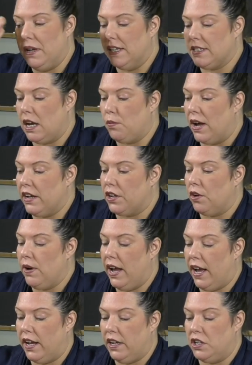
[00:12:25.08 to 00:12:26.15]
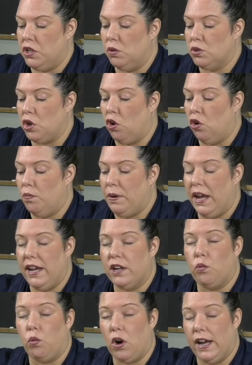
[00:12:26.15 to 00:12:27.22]
is I want to go ahead and use
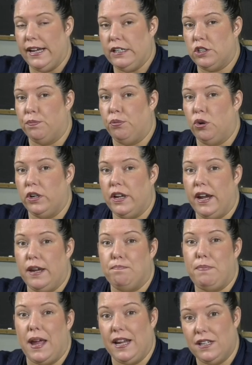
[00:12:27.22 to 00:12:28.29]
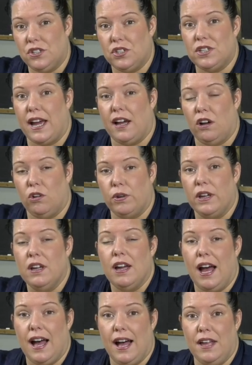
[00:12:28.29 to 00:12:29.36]
opaque white to put a base down
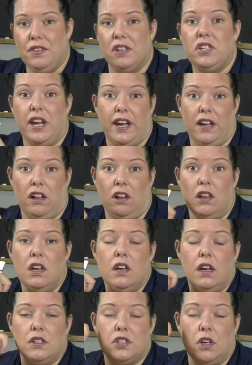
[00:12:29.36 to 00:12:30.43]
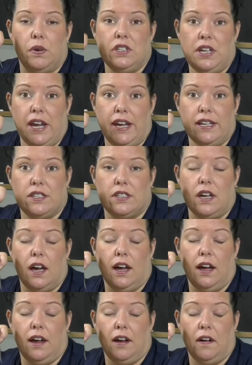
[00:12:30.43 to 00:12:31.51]
on the tail, so it takes
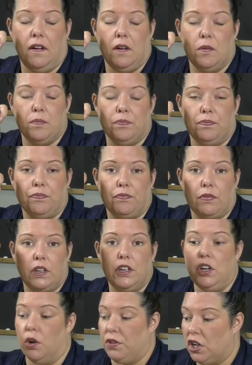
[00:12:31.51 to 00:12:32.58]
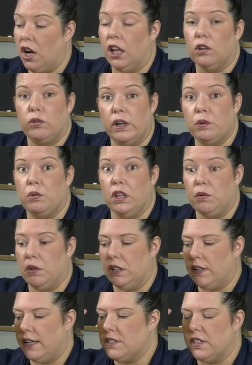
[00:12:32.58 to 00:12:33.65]
the coloring really,
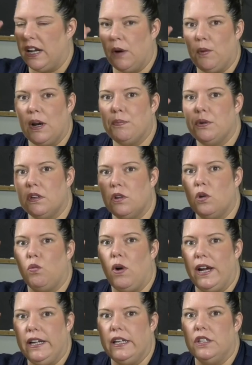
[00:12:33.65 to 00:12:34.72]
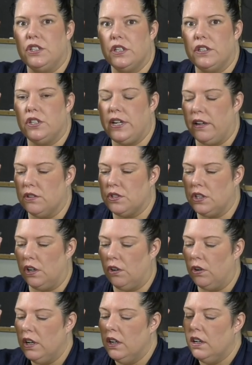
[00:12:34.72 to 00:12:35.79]
really nicely, and I want to put a little white into the tail.
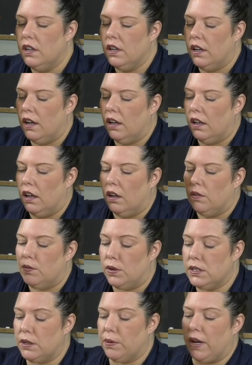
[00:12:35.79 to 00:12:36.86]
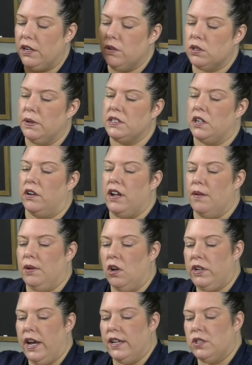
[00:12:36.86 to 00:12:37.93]
So first thing we gotta do is mix our enamel.
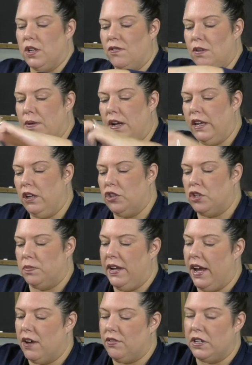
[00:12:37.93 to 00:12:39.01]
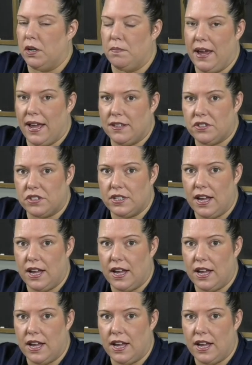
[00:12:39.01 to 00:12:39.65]
Okay, so everybody, you should be having your masks